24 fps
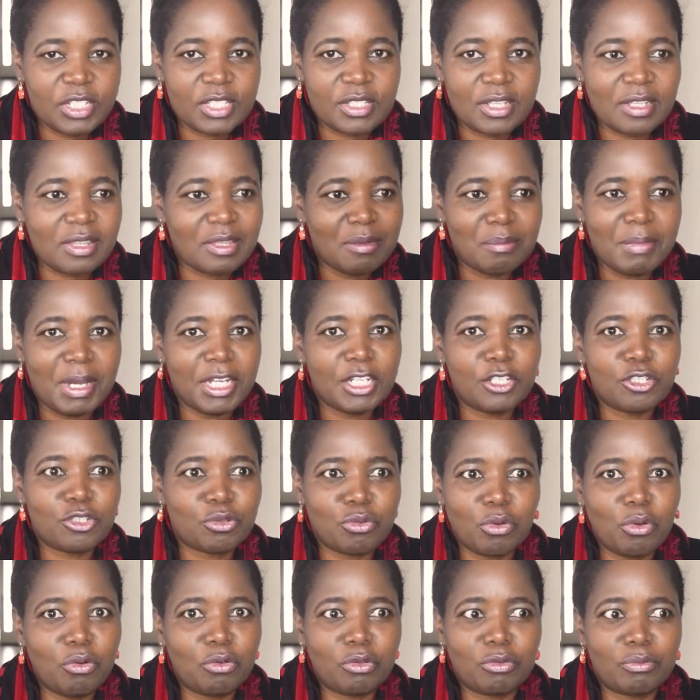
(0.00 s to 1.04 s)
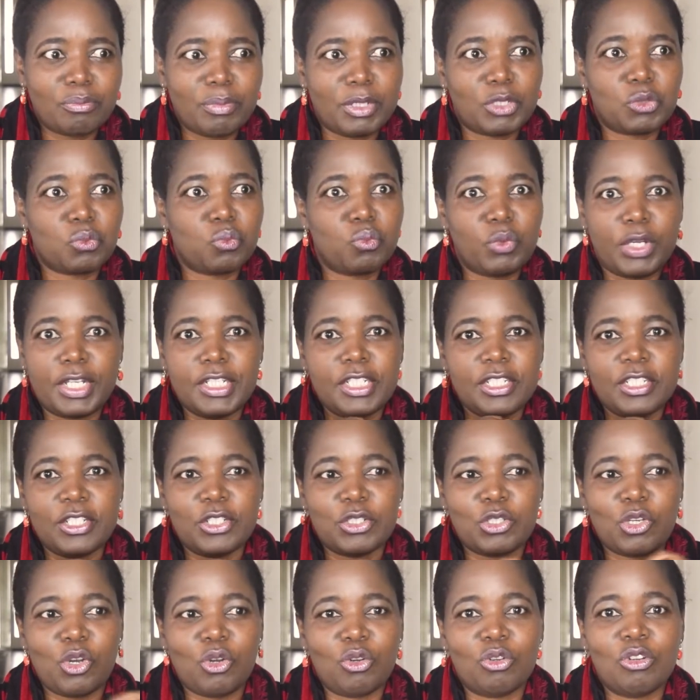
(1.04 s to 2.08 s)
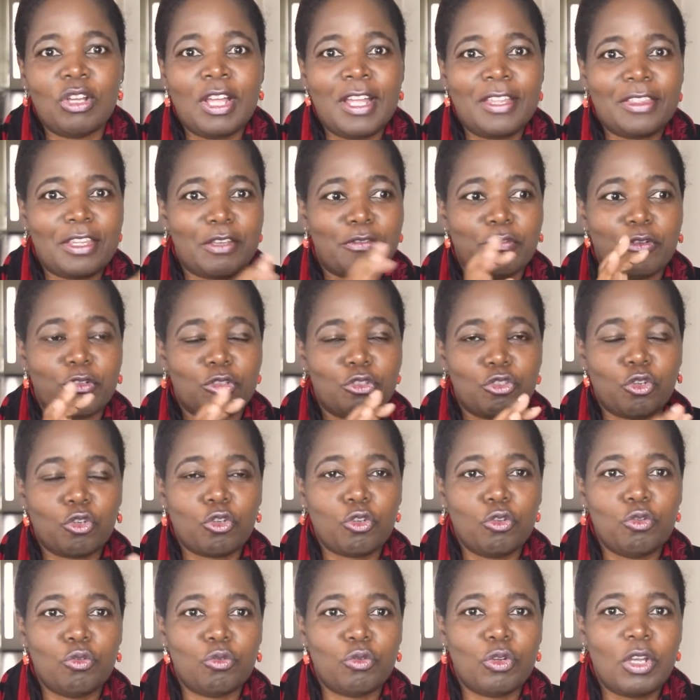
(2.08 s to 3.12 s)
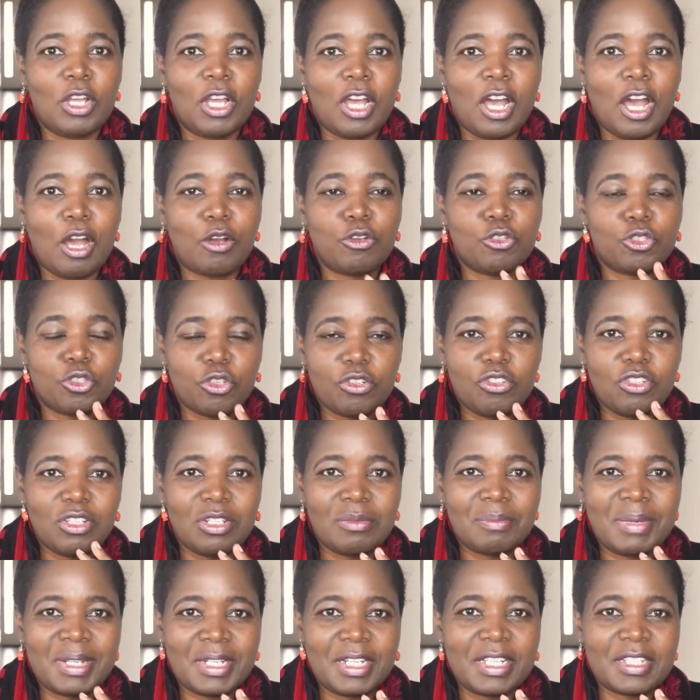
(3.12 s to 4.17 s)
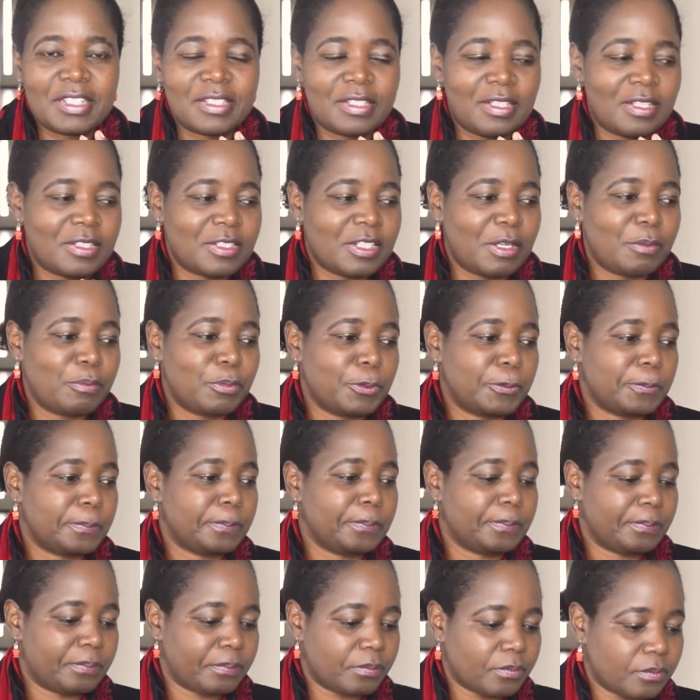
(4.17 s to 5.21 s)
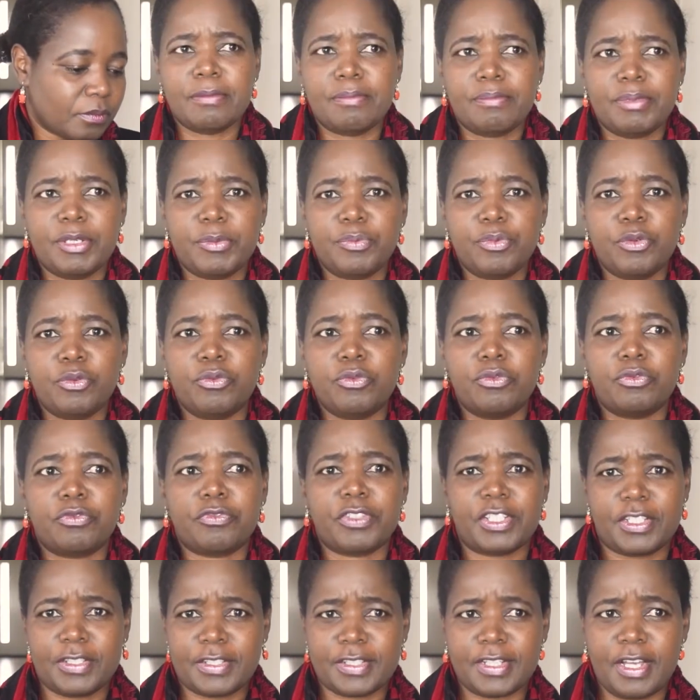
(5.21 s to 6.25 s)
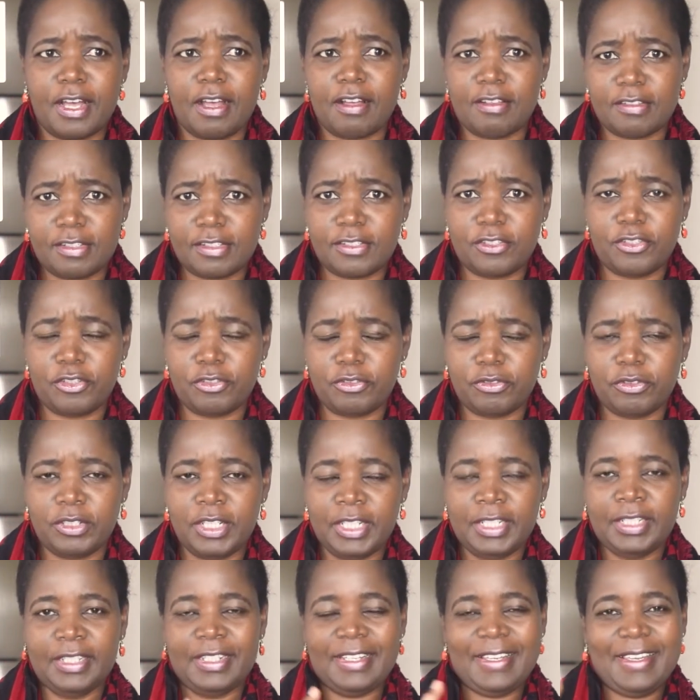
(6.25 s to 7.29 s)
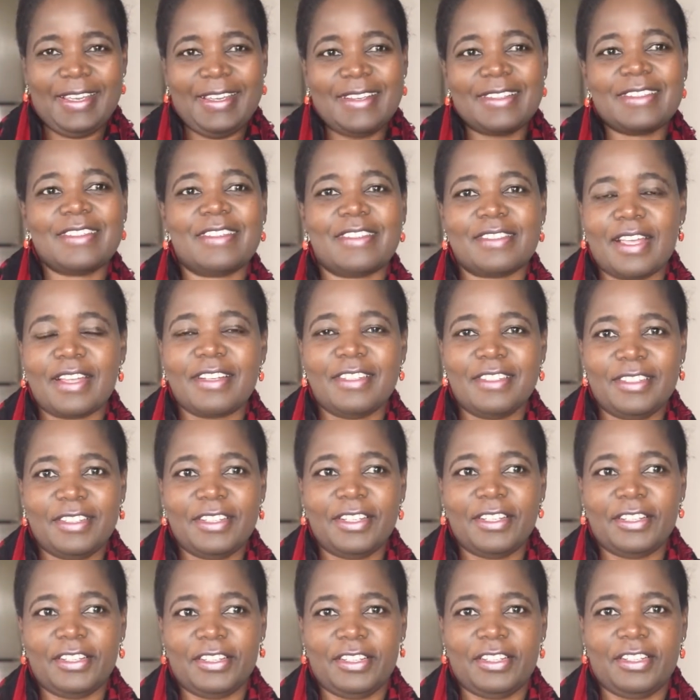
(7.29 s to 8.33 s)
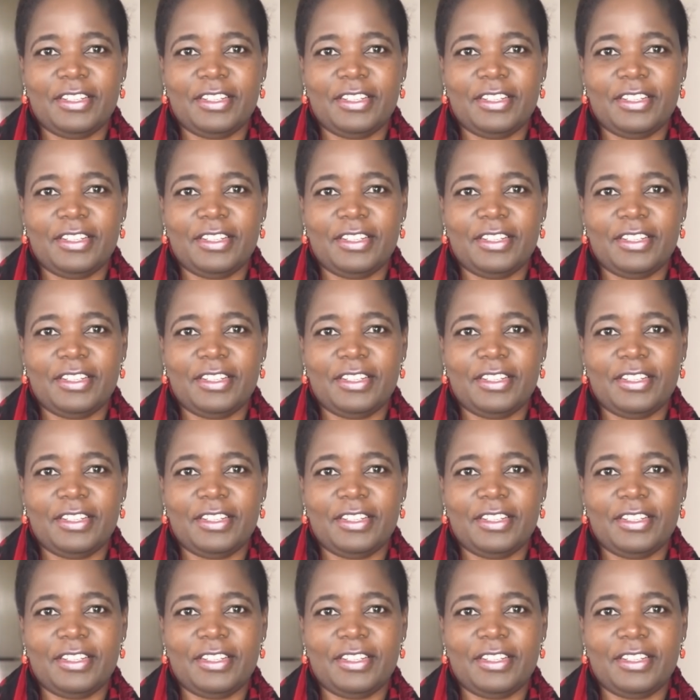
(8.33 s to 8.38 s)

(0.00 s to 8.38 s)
that the money is gone, but where did it go? They've got no clue. I'll show you in my next example. People who fix cars, as a side gig,